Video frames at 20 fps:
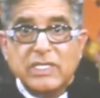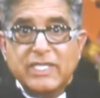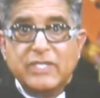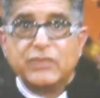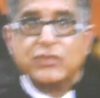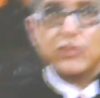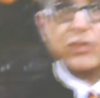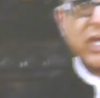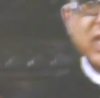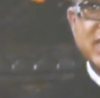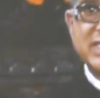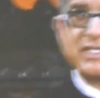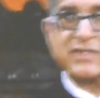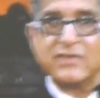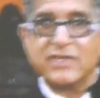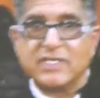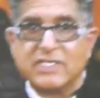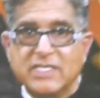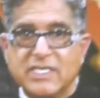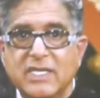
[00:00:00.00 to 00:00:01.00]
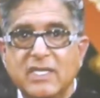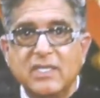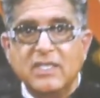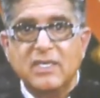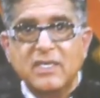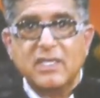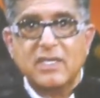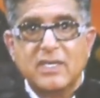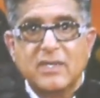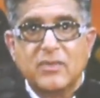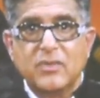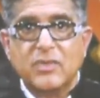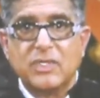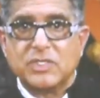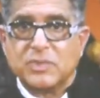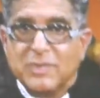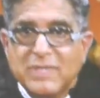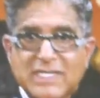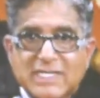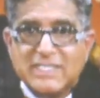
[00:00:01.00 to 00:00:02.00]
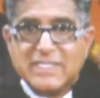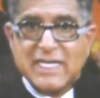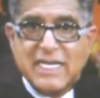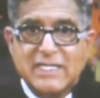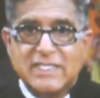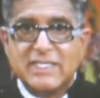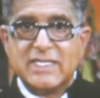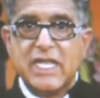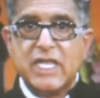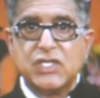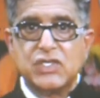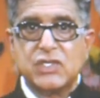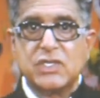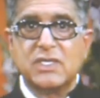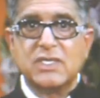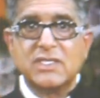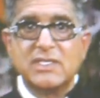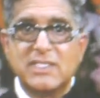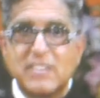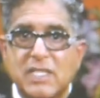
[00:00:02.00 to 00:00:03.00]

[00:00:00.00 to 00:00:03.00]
through activity, which means sensations,